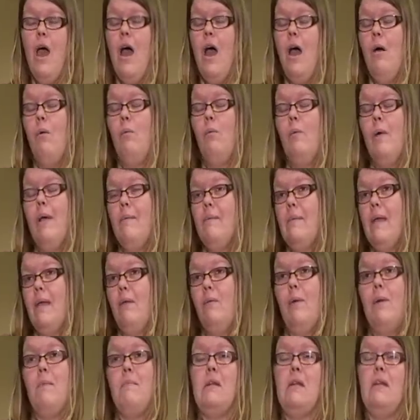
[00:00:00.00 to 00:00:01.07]

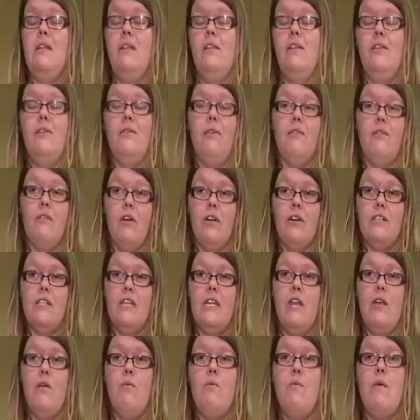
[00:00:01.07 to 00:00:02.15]
women in the
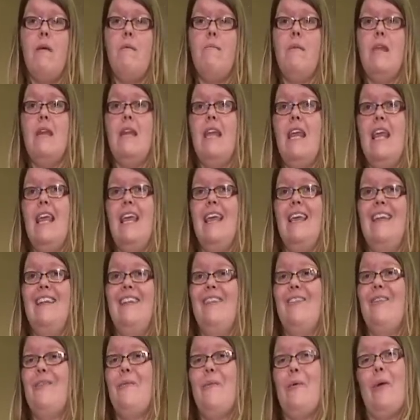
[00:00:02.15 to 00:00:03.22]
university, women
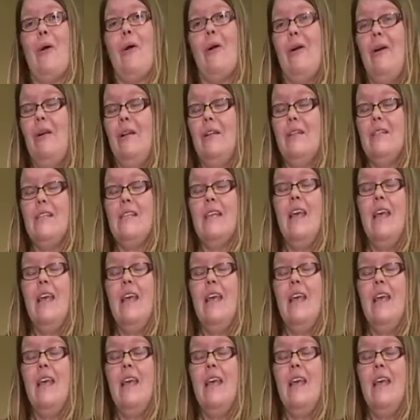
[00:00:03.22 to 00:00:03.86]
in the world.